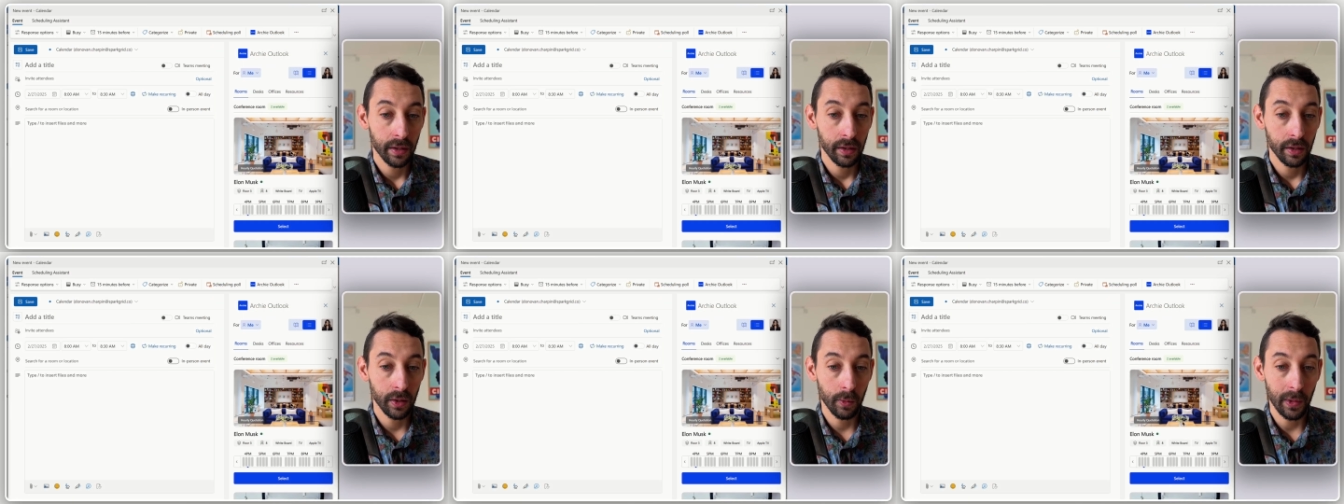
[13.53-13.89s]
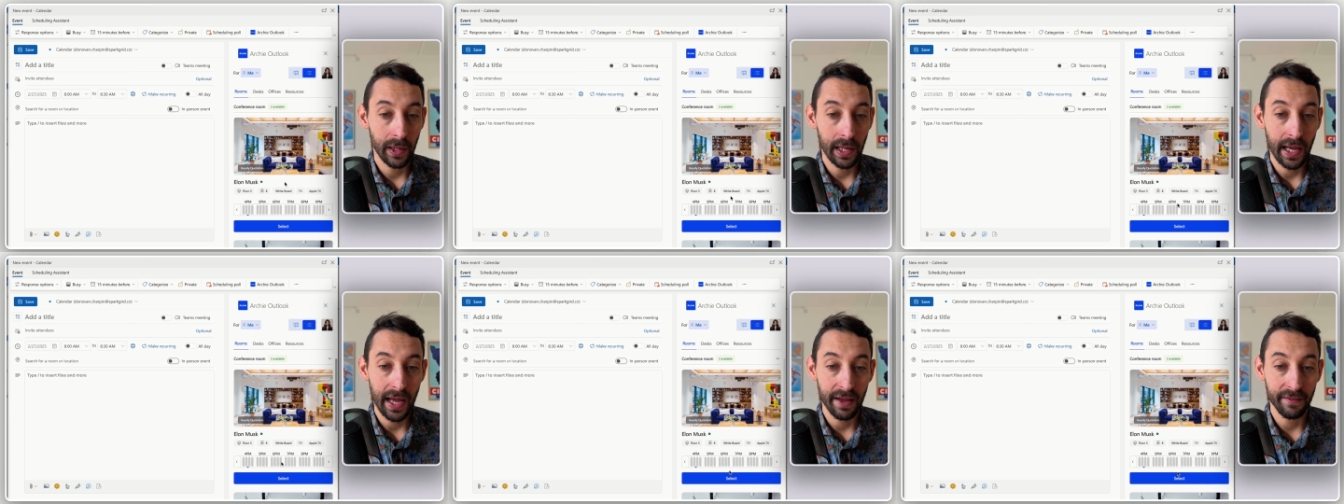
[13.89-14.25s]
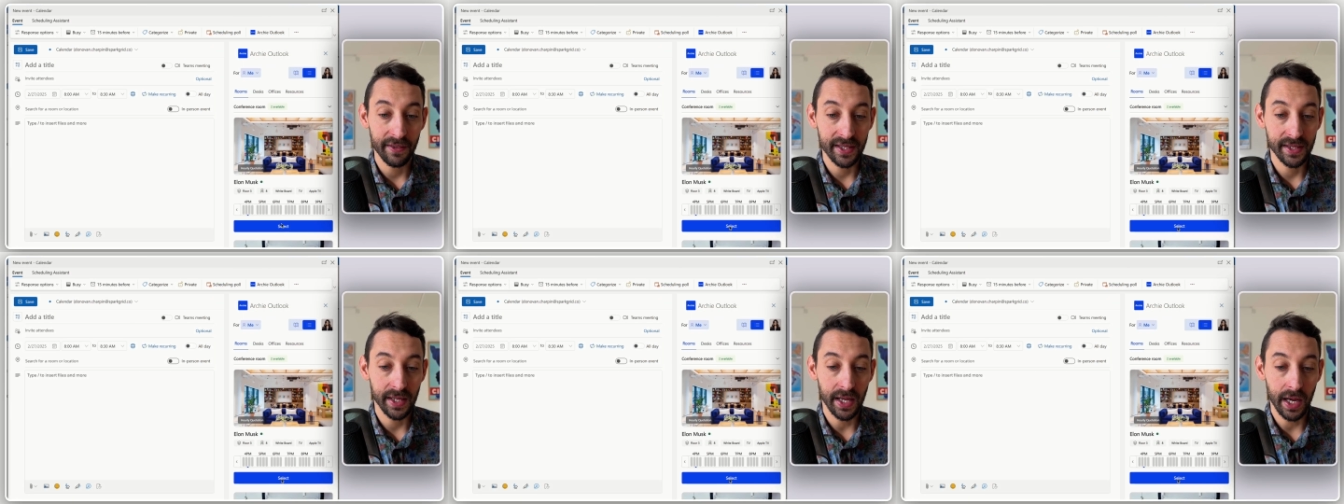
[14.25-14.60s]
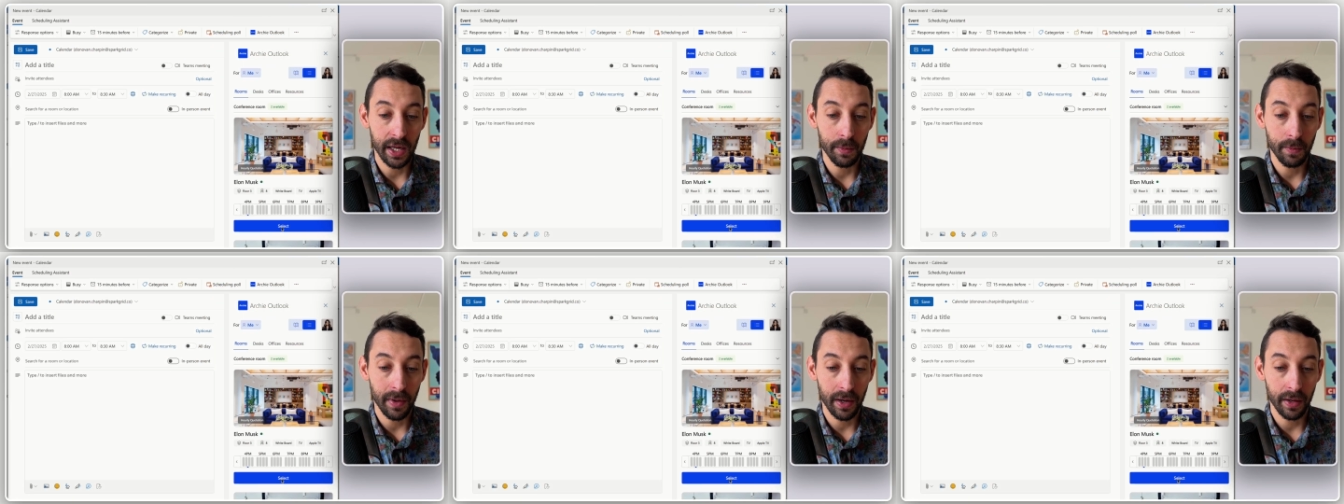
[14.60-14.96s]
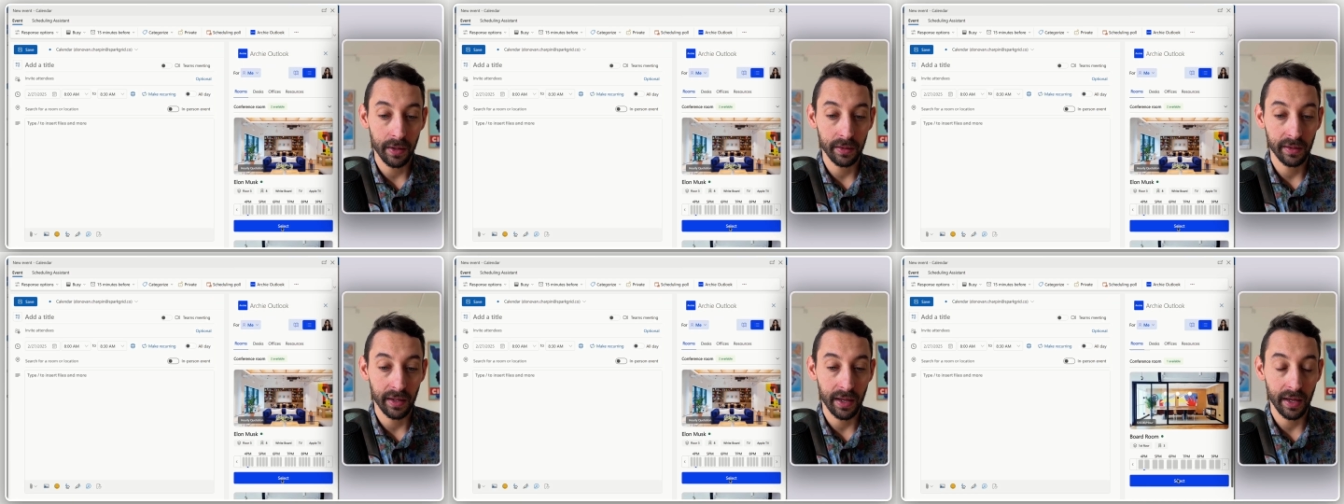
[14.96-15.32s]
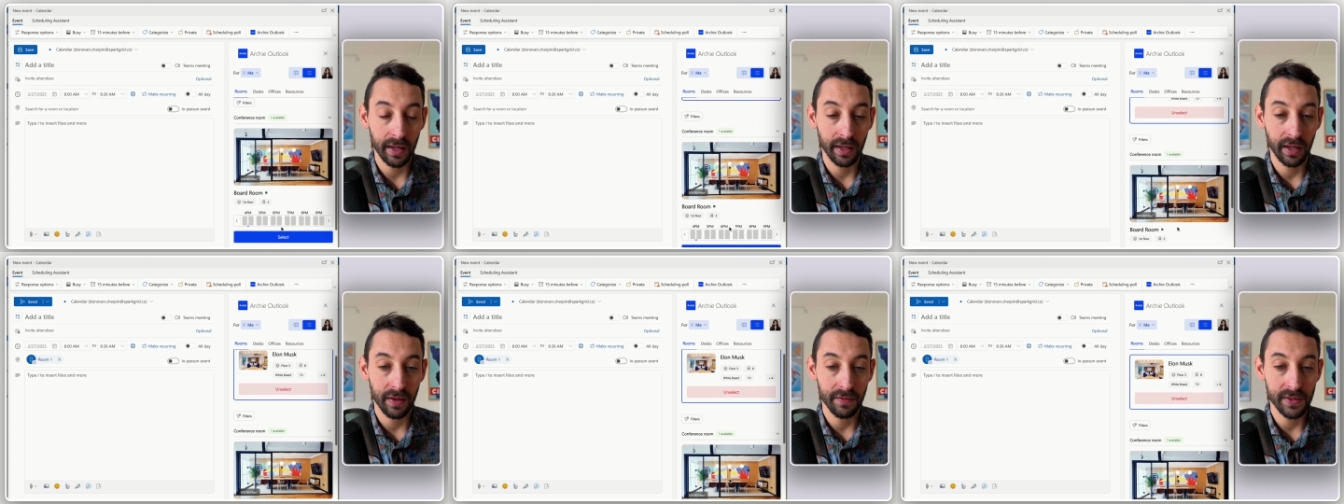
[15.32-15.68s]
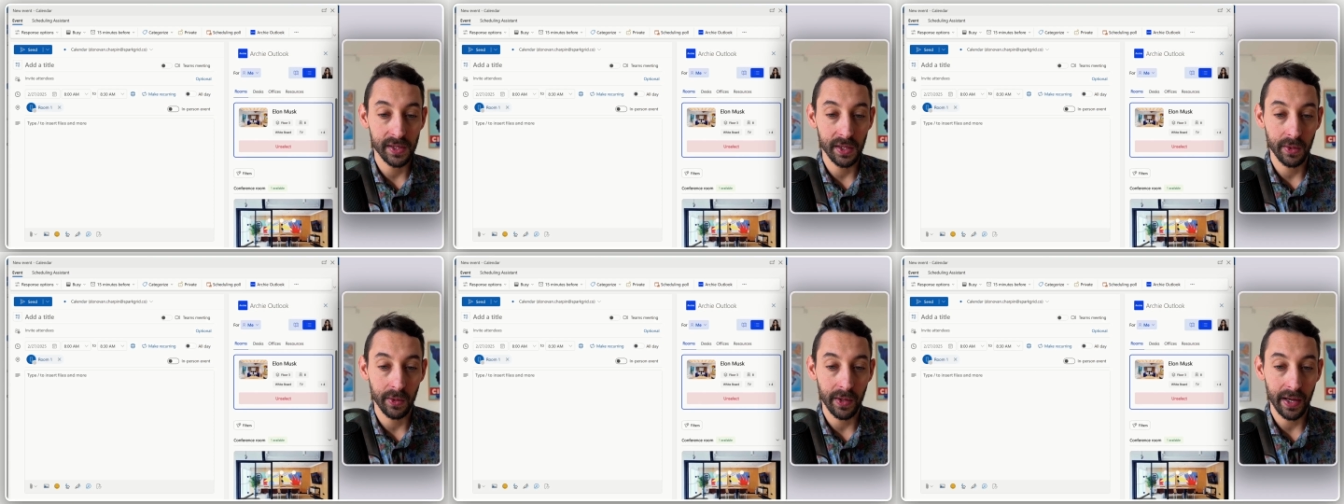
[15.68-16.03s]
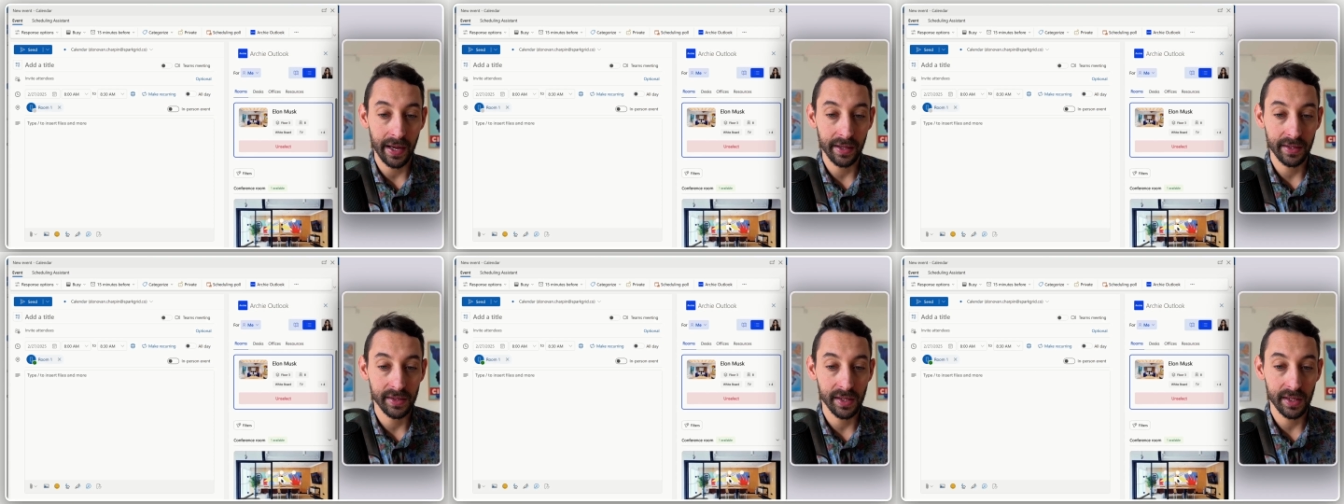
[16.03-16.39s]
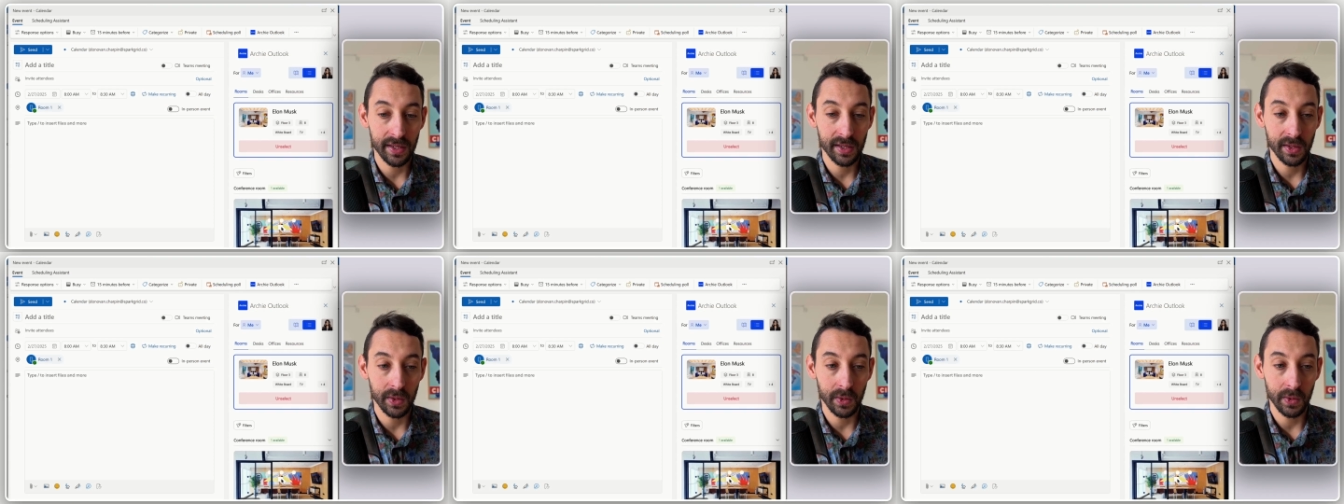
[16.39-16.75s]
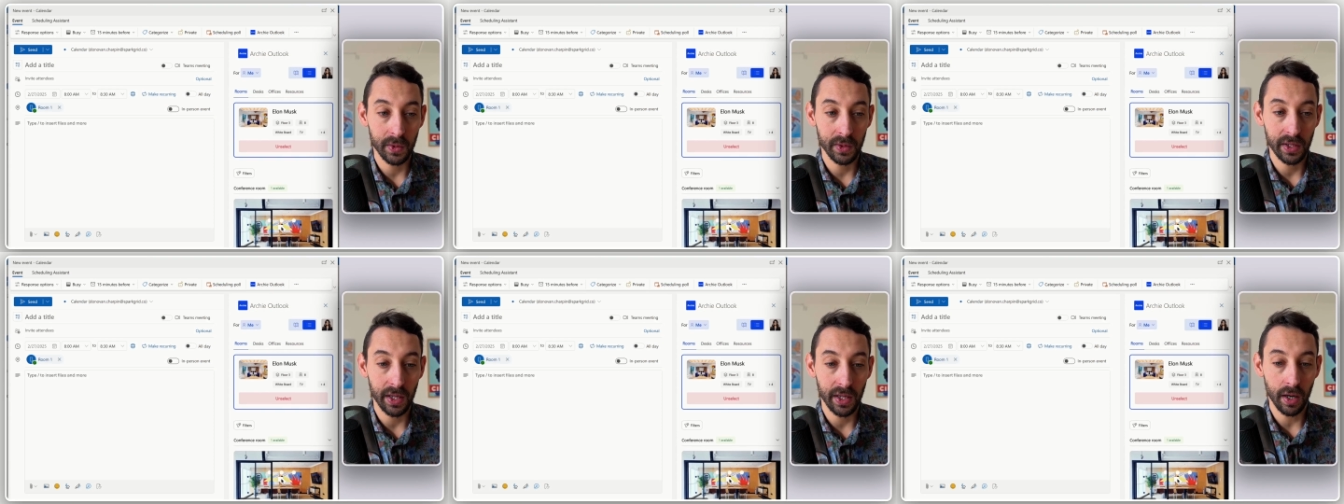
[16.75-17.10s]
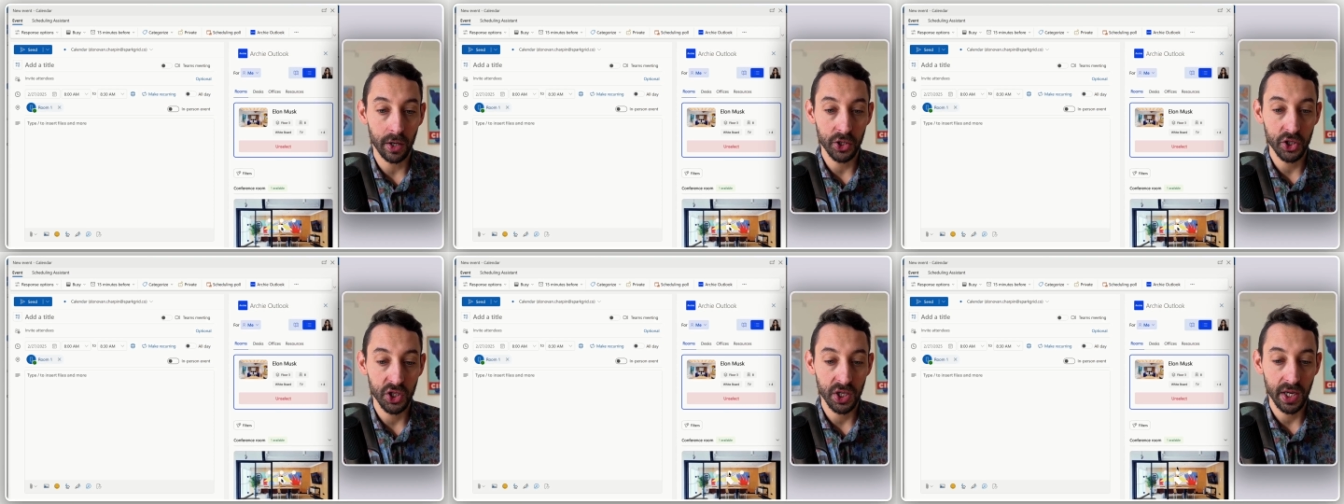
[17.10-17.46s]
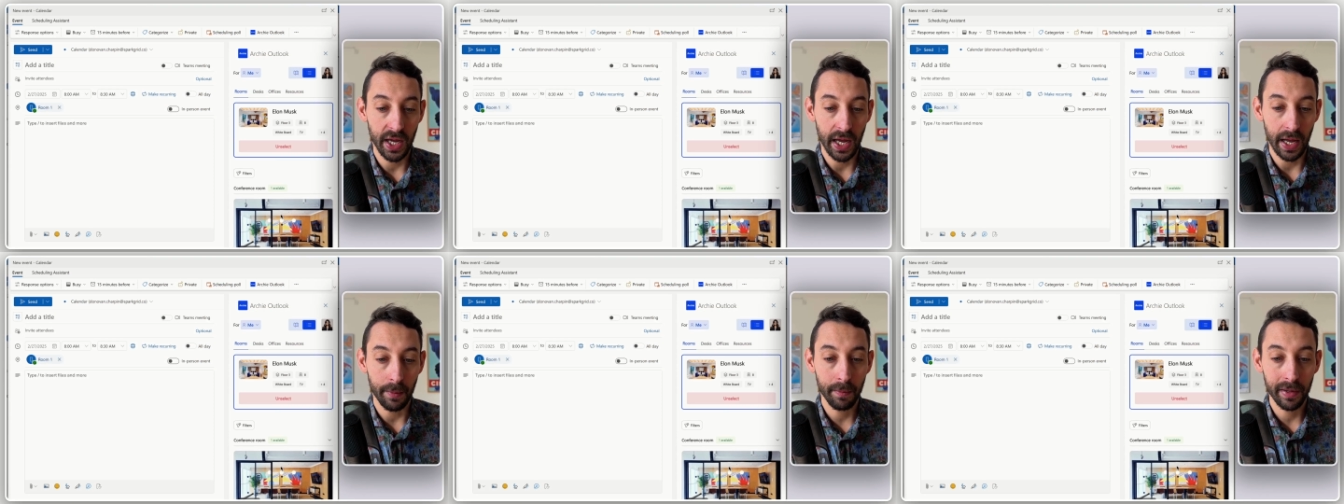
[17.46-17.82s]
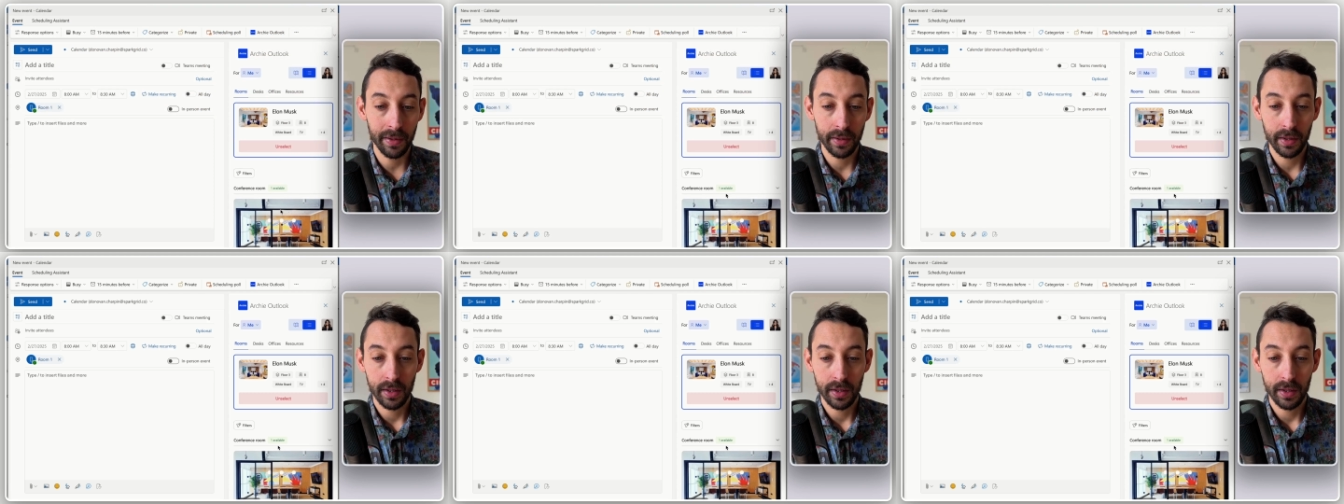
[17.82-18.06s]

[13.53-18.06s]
you will have a sidebar that gives you access to the Archie app.